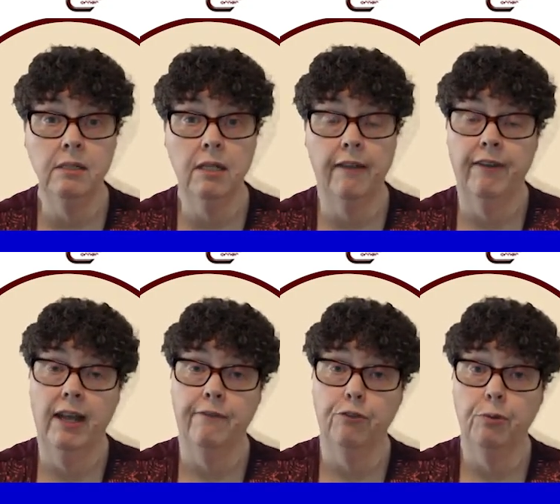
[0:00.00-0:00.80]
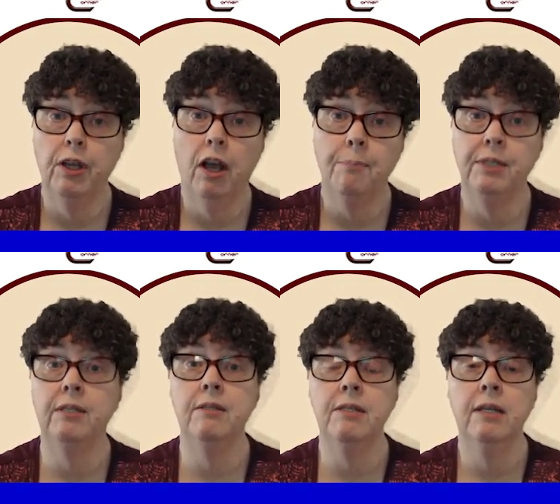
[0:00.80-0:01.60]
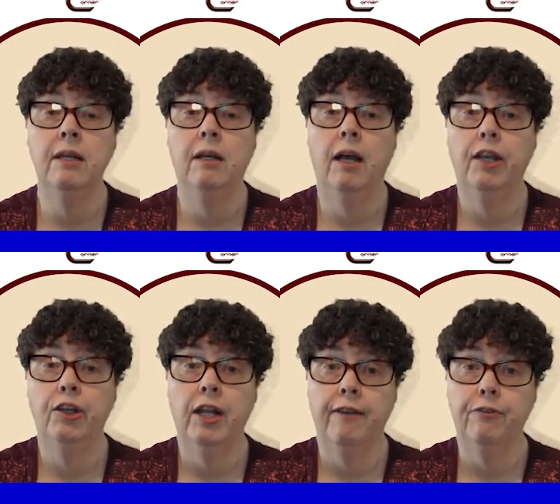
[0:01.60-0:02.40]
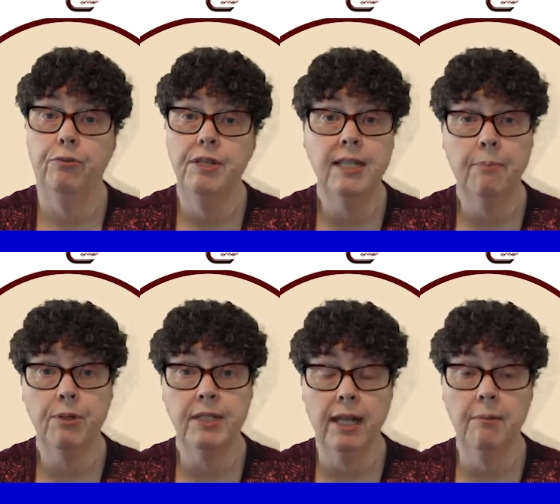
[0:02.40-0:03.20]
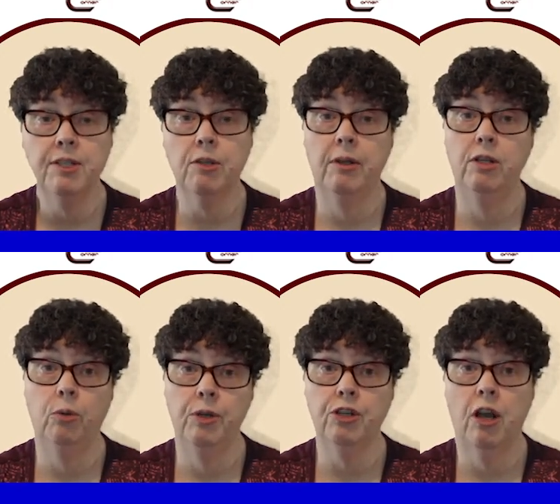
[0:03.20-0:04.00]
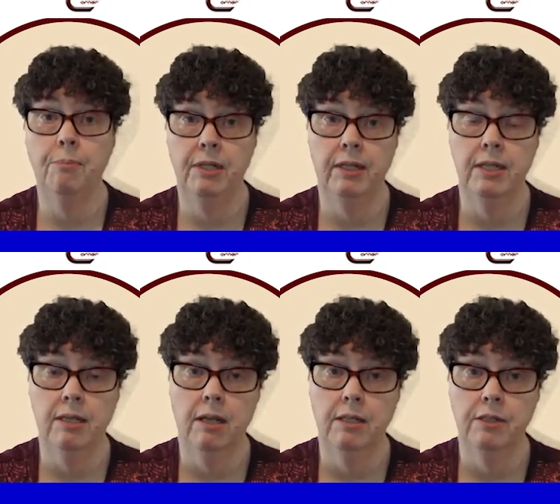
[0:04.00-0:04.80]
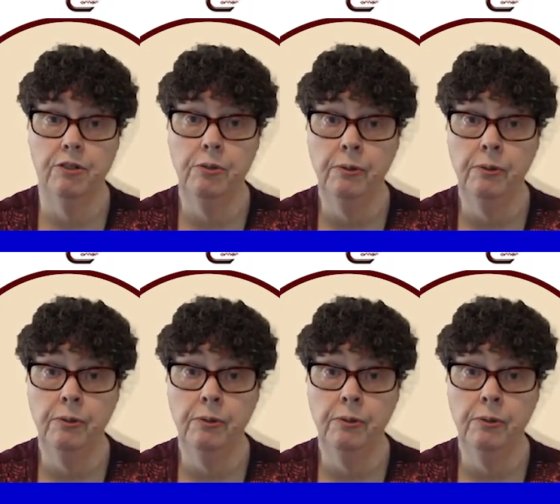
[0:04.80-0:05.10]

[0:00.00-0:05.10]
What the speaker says: If I have 3 opt-ins, I could have 3 separate segments so I know which opt-in they signed into.